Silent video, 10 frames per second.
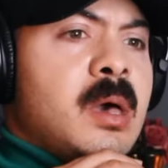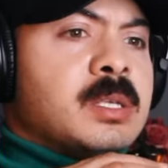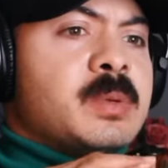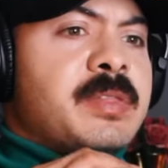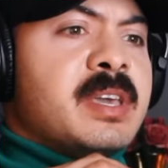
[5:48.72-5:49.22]

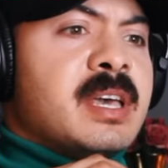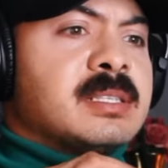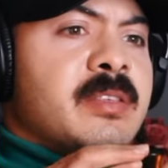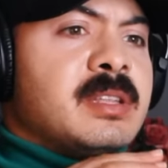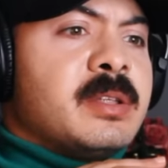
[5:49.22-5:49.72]
Also, I think I
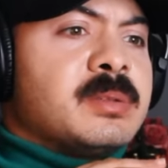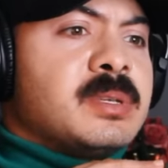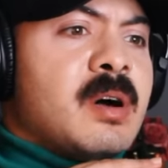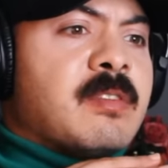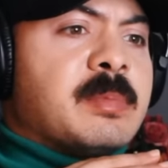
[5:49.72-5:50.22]
saw the little
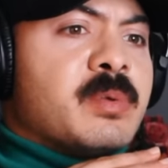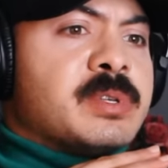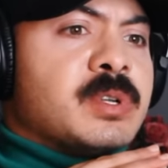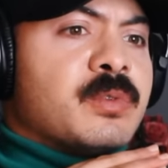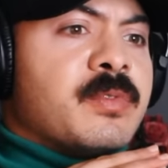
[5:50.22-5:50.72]
doll from the
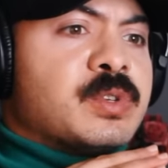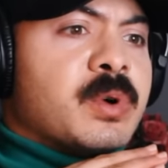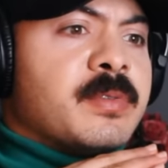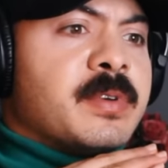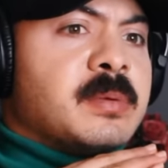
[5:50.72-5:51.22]
original
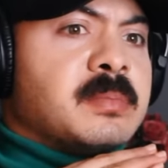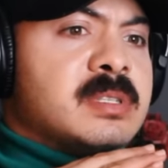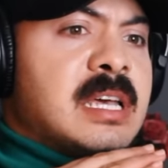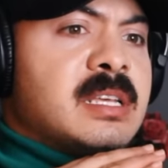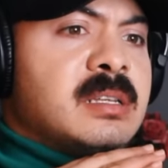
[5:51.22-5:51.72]
short film. Is
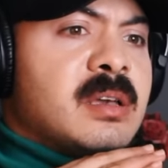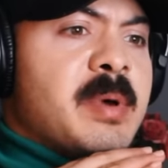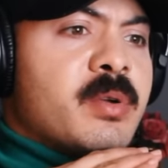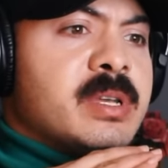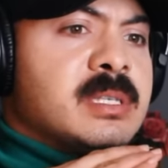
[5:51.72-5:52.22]
that it? Am
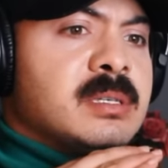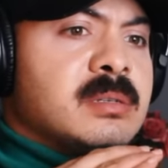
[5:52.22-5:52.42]
I crazy?